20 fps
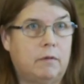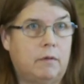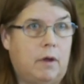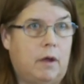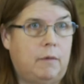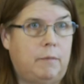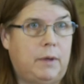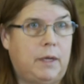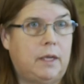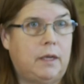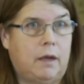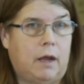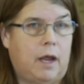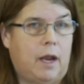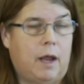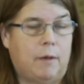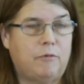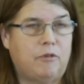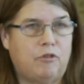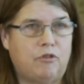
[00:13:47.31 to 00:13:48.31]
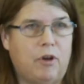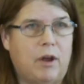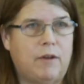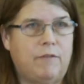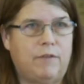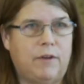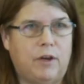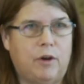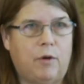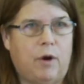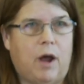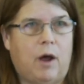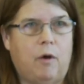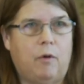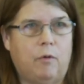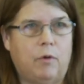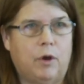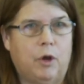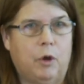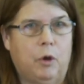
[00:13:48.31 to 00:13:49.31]
I mean, and I'm just trying to figure
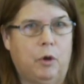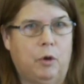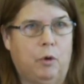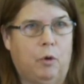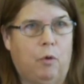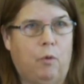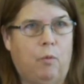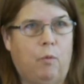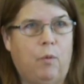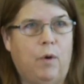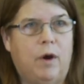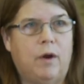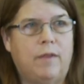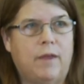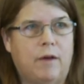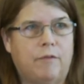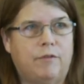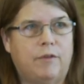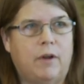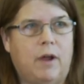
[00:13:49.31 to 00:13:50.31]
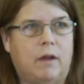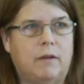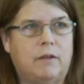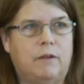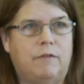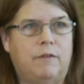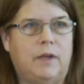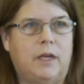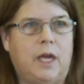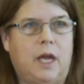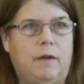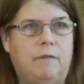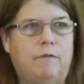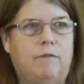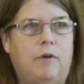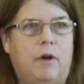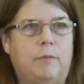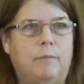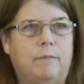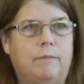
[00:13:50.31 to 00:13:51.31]
out where that philosophy came
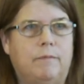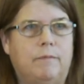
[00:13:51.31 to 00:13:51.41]
from.